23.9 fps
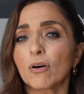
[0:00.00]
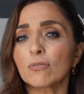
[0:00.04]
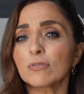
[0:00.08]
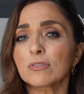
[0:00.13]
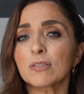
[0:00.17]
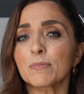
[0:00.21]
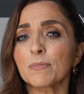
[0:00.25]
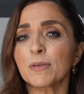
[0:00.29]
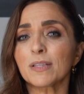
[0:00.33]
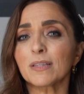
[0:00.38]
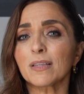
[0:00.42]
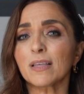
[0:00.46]

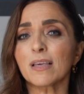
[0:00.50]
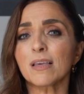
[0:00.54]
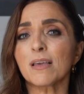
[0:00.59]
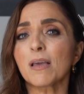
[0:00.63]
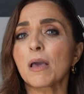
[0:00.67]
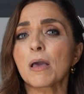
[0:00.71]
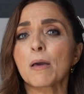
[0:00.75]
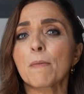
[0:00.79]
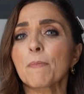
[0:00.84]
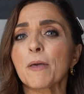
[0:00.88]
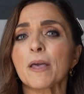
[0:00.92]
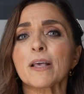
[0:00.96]
ultimately
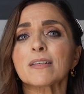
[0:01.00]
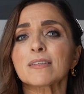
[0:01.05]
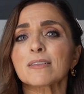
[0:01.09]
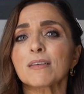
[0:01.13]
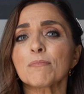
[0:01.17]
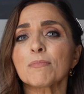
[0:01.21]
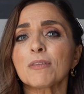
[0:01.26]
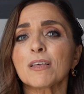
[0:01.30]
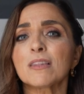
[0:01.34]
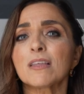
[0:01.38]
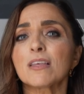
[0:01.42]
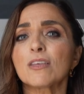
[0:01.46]
pick
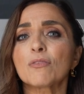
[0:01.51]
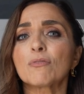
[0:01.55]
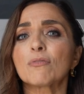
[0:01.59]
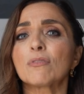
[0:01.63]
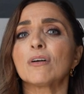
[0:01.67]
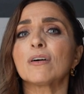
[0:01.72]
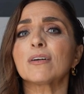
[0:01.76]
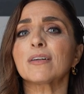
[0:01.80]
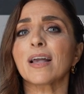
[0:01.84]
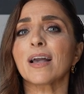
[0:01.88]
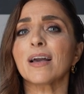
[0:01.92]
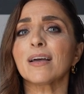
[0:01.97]
something that you
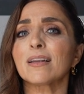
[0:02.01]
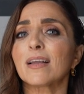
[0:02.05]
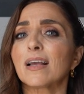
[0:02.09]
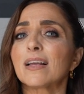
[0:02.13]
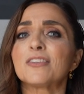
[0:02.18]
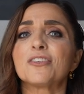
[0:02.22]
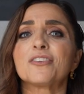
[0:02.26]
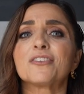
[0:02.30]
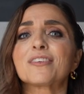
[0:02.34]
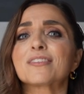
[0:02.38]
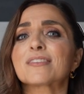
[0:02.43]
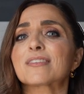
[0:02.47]
look at
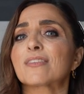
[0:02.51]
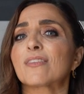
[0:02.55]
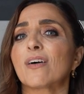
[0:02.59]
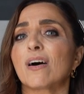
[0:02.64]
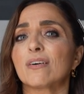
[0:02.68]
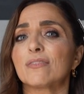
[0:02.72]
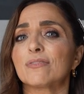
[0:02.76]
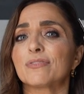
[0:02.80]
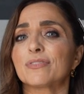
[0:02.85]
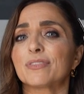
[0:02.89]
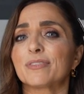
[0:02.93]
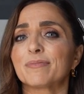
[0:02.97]
and you just
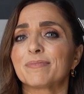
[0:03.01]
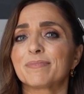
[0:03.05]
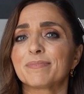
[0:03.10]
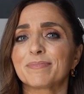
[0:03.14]
love.